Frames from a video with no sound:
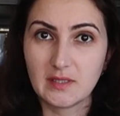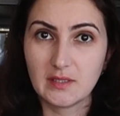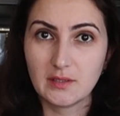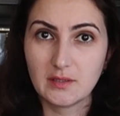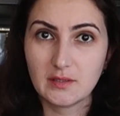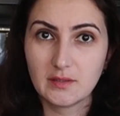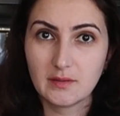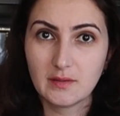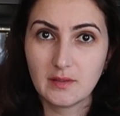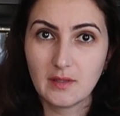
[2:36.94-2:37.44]

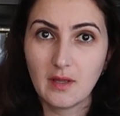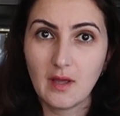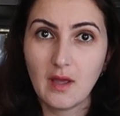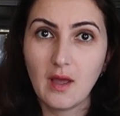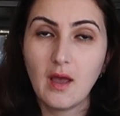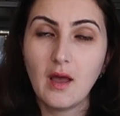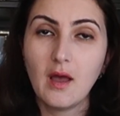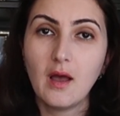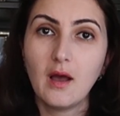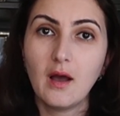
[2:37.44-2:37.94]
it.
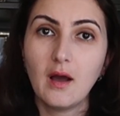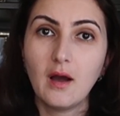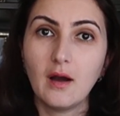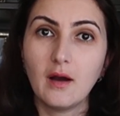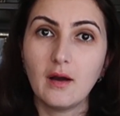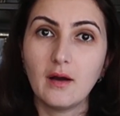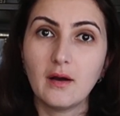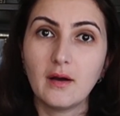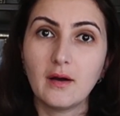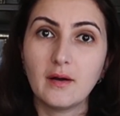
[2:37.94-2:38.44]

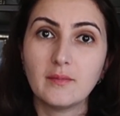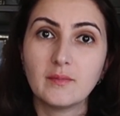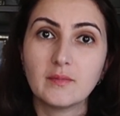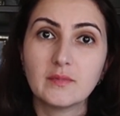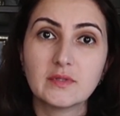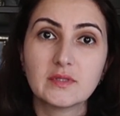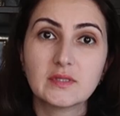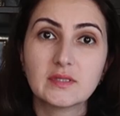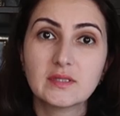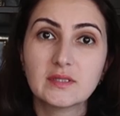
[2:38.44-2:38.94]

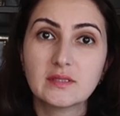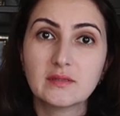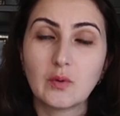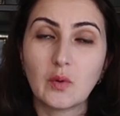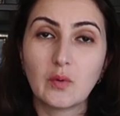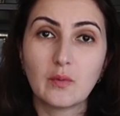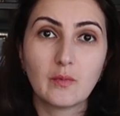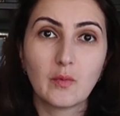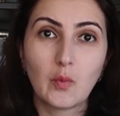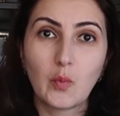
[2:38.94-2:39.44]

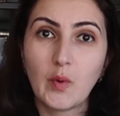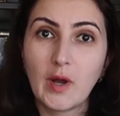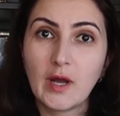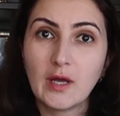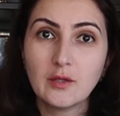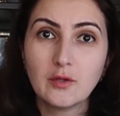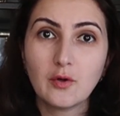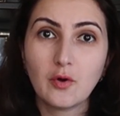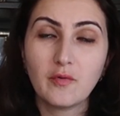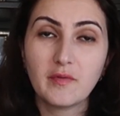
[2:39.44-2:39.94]

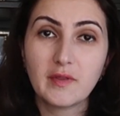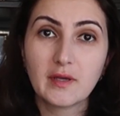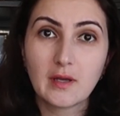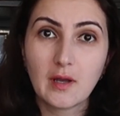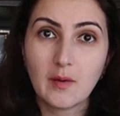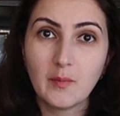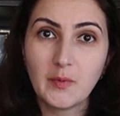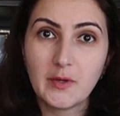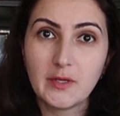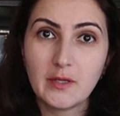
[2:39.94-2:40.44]
One of the
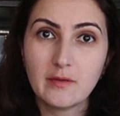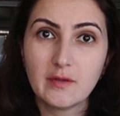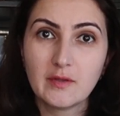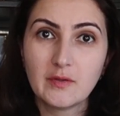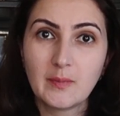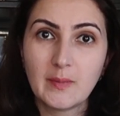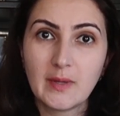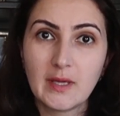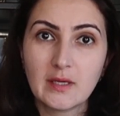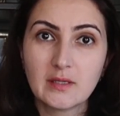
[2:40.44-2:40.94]
company
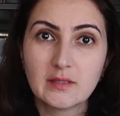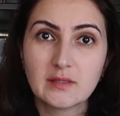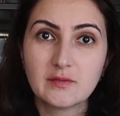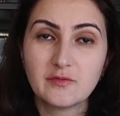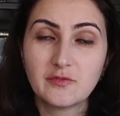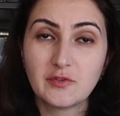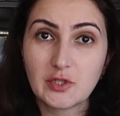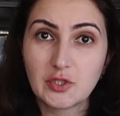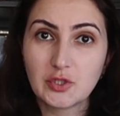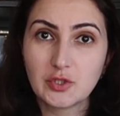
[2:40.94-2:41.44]
that makes
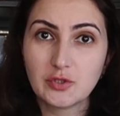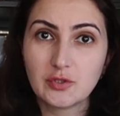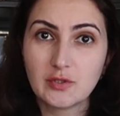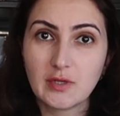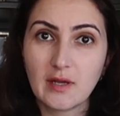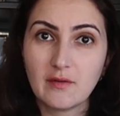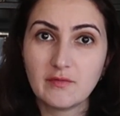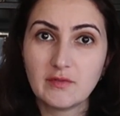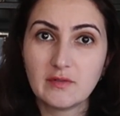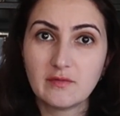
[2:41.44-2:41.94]
friction
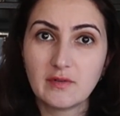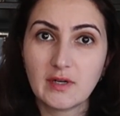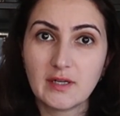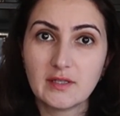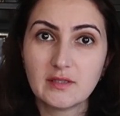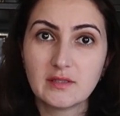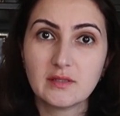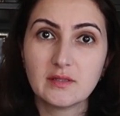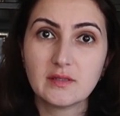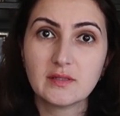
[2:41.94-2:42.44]
drive
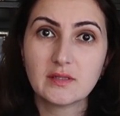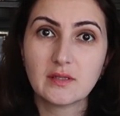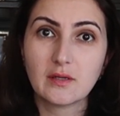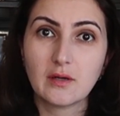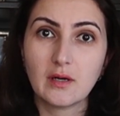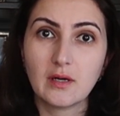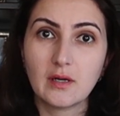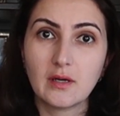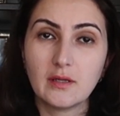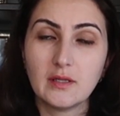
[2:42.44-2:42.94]
devices
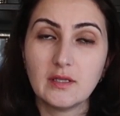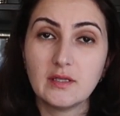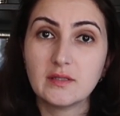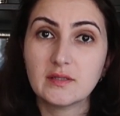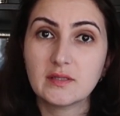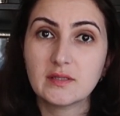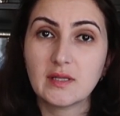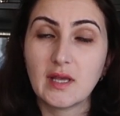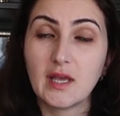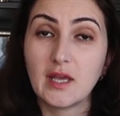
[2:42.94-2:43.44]
is